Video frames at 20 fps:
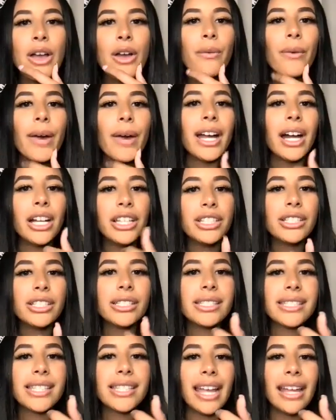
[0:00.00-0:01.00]
right?
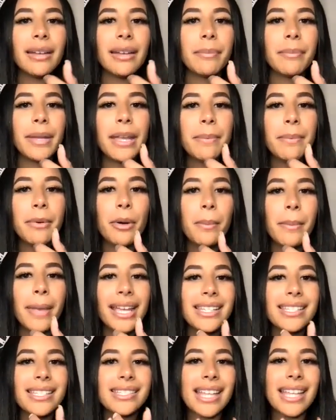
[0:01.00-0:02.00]
Understand, people may
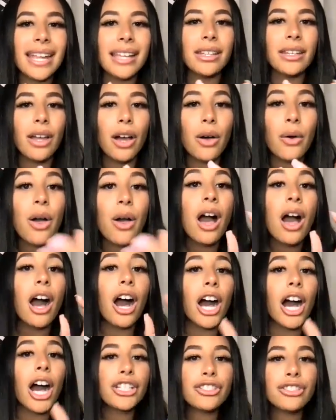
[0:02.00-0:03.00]
say no.
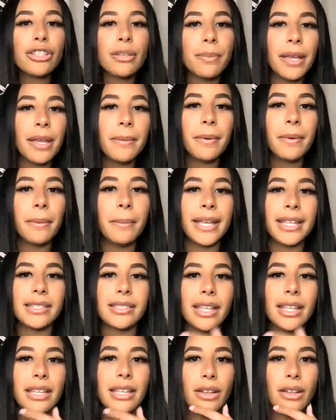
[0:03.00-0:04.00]
100 people may
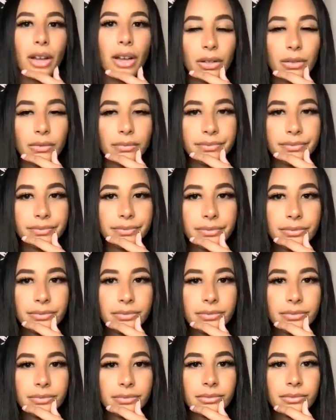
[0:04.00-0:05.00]
say no.
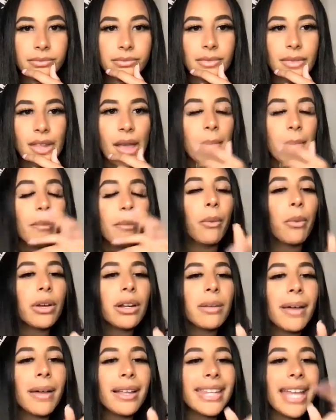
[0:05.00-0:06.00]
But what
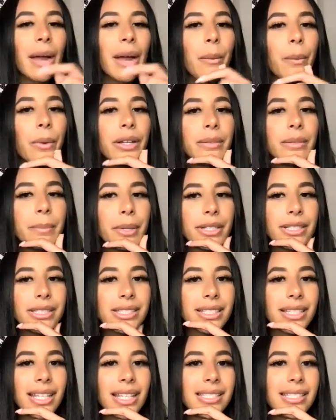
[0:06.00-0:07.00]
about that one
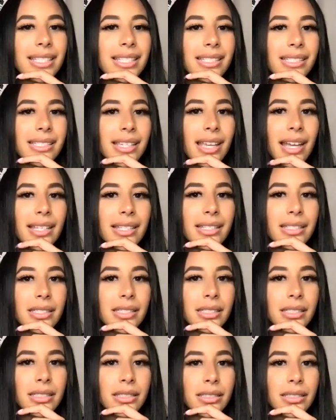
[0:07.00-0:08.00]
person that says yes,
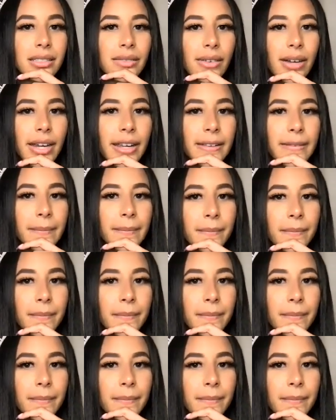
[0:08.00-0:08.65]
right?